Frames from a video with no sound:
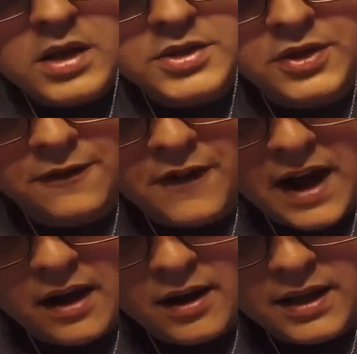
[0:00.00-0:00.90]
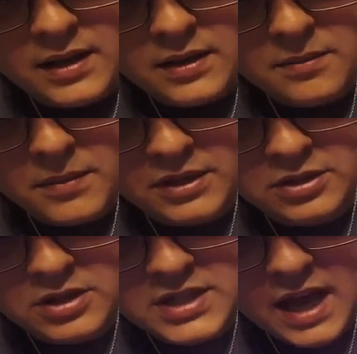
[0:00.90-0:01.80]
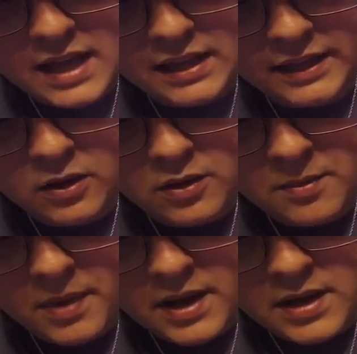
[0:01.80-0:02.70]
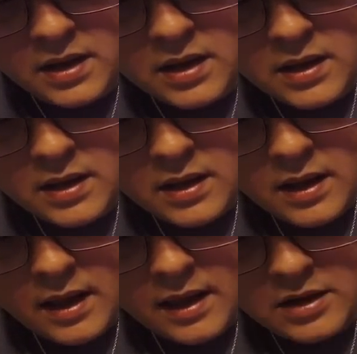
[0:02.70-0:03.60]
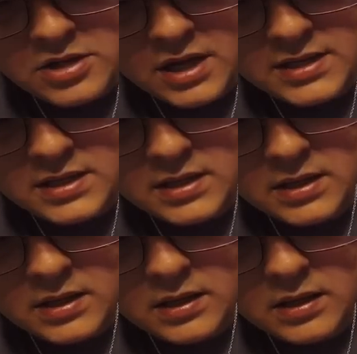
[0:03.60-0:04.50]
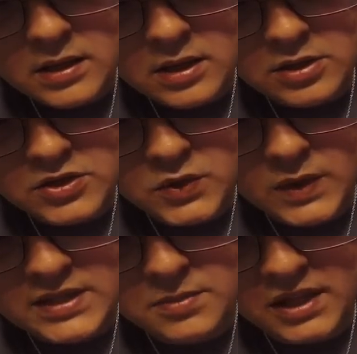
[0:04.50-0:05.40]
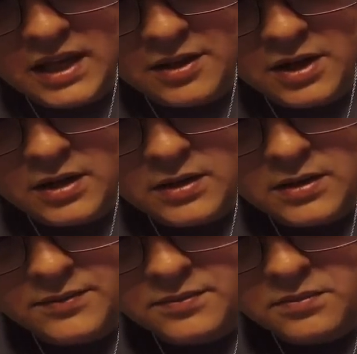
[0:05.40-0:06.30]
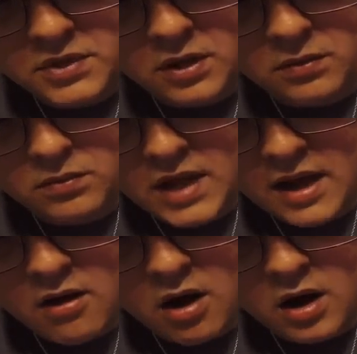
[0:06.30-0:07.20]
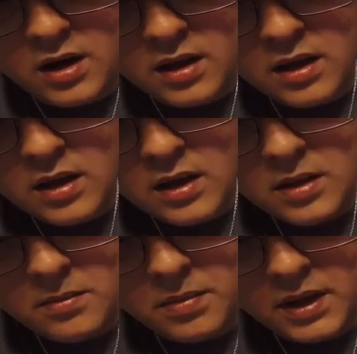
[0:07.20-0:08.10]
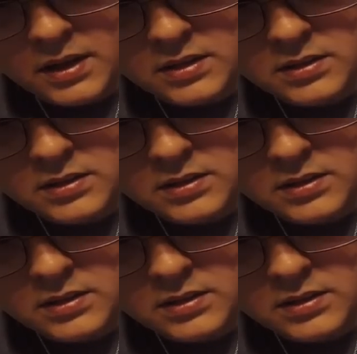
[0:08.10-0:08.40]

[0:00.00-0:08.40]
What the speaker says: So fire it, make sure it's hot, let go of the button, and adjust. Squeeze them together, you know, not hard, but